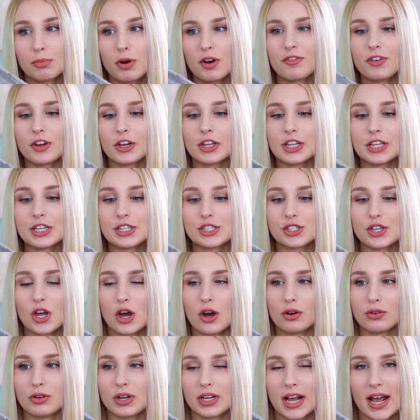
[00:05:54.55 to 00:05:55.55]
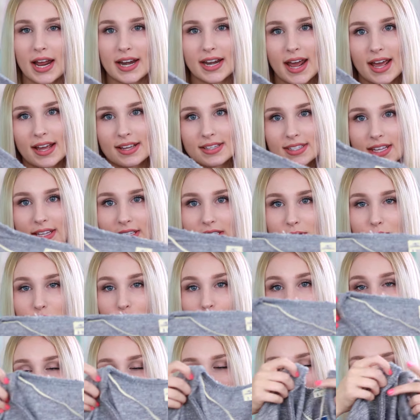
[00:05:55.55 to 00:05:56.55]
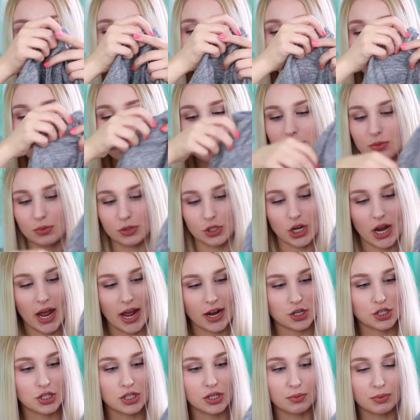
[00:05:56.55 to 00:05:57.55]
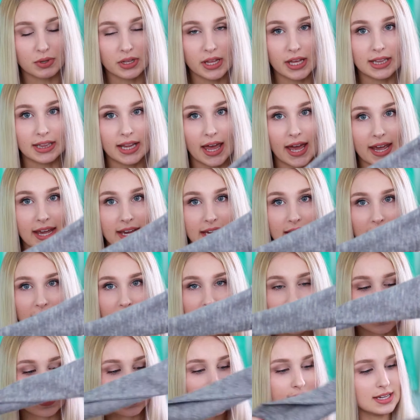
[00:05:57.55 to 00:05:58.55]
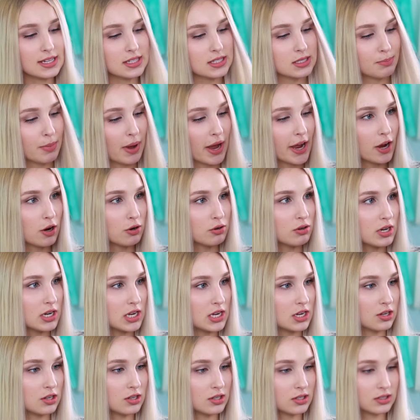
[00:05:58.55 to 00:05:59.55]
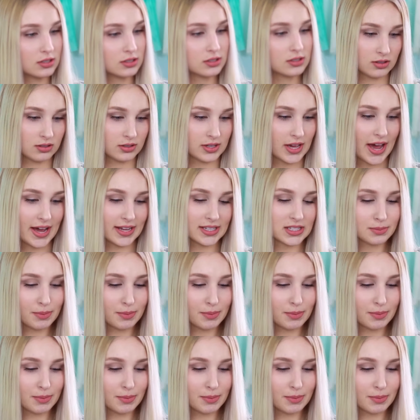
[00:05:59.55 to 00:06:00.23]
perfectly sewn. It kind of has like some straggly pieces, which I actually really like, and I think it's by O'Neill. Yeah,